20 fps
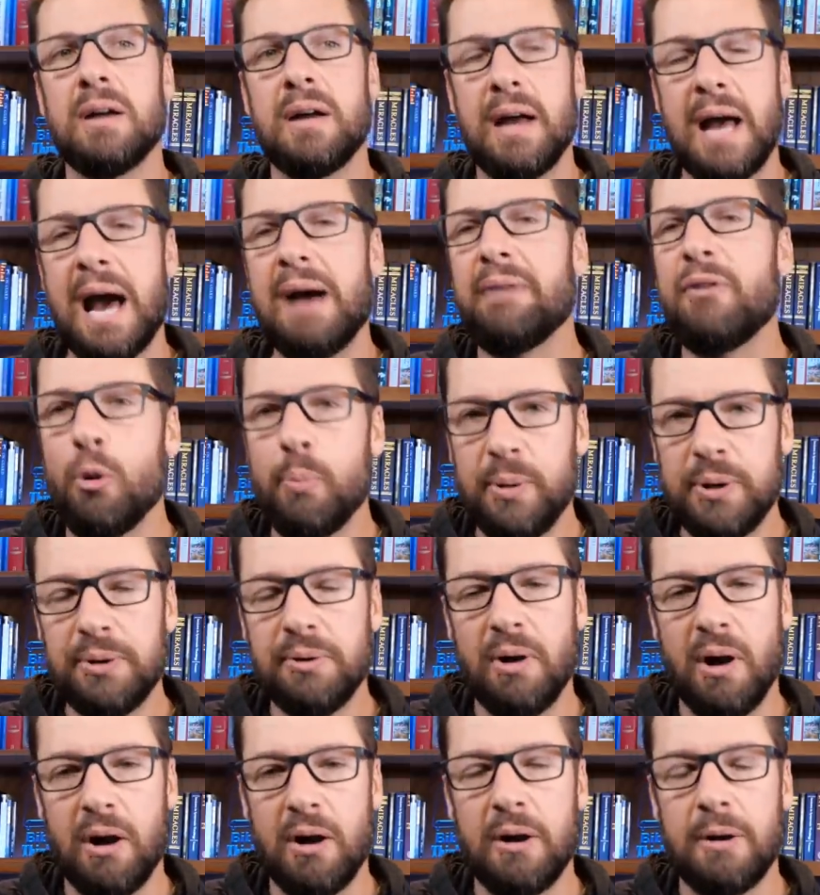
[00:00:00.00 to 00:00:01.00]
Have hope in your
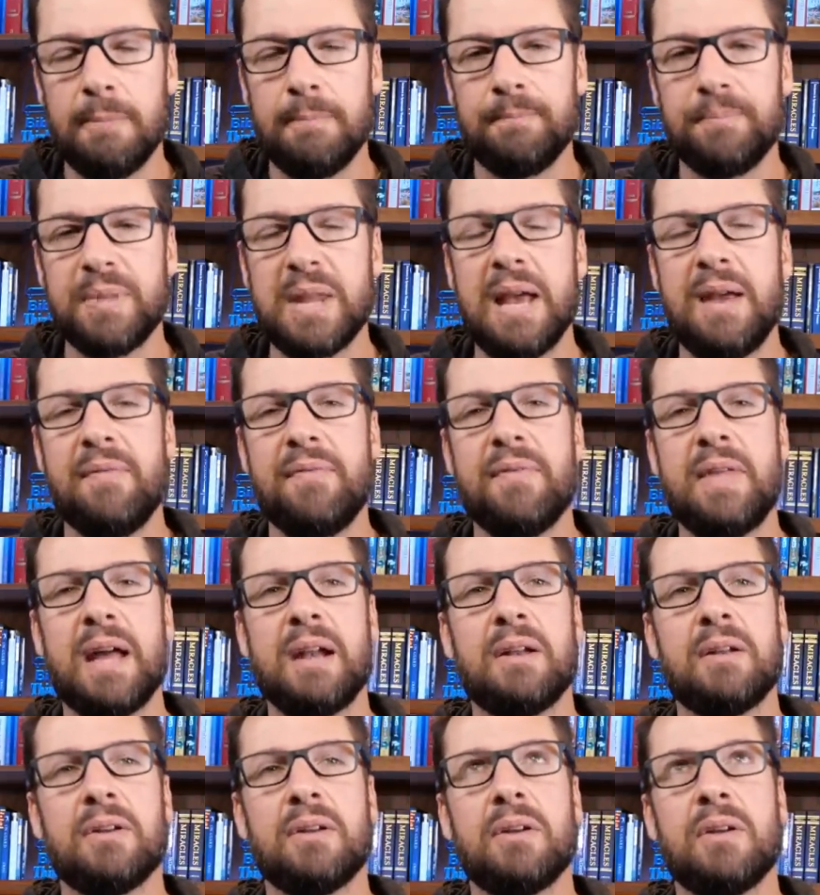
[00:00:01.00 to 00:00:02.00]
heart
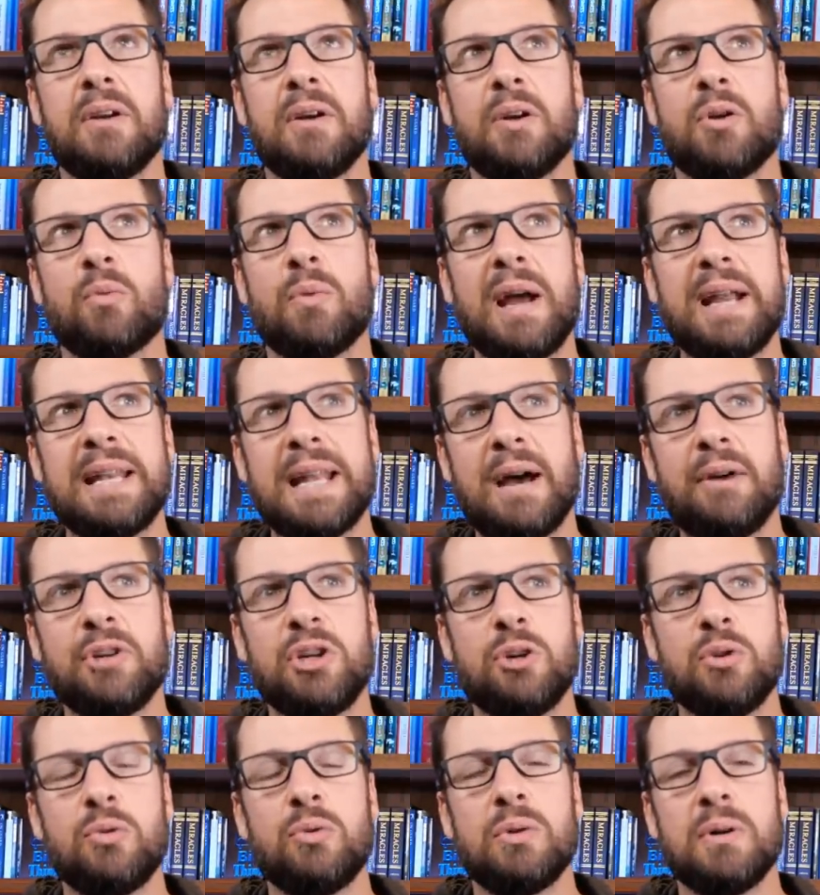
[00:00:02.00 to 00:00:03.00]
that right now
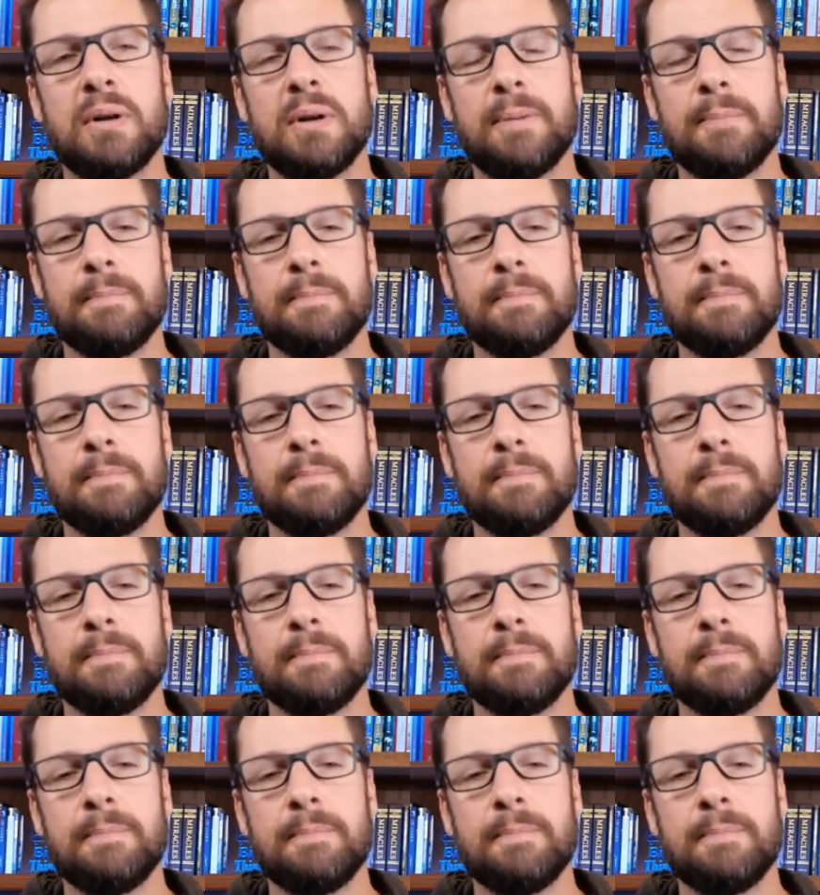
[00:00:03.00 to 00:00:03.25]
you